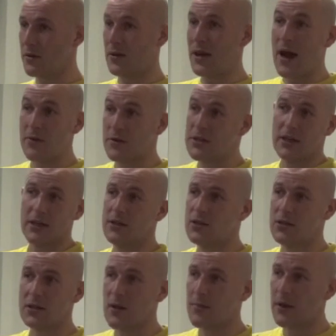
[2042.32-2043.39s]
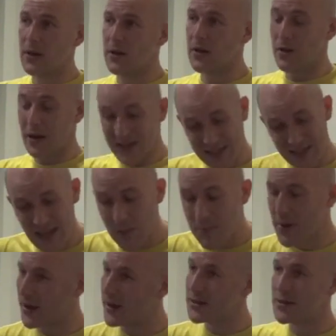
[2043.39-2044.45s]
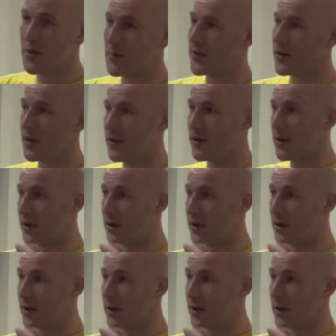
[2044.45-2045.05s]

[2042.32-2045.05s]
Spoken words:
And counting is just something you do, like skipping is something you